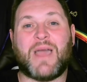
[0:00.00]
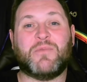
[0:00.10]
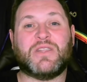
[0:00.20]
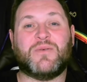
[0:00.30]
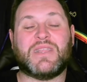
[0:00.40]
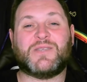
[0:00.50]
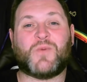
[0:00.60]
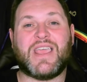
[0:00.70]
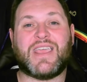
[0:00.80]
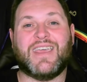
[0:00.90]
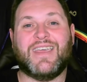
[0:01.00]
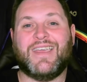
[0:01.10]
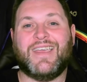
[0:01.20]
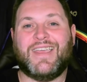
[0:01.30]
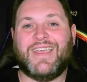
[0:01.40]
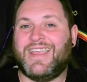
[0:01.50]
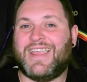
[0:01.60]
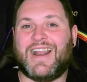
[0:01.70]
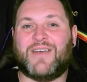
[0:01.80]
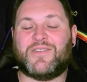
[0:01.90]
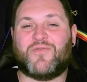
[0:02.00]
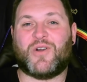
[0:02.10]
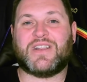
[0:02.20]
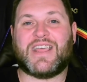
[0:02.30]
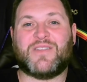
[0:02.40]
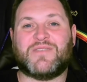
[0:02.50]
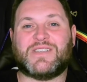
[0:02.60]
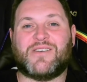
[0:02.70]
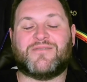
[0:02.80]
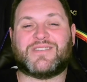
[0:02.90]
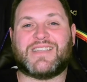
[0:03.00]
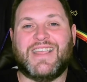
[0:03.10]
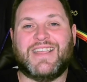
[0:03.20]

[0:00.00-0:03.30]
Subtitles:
Can we do it this week? You'll have to write down the results,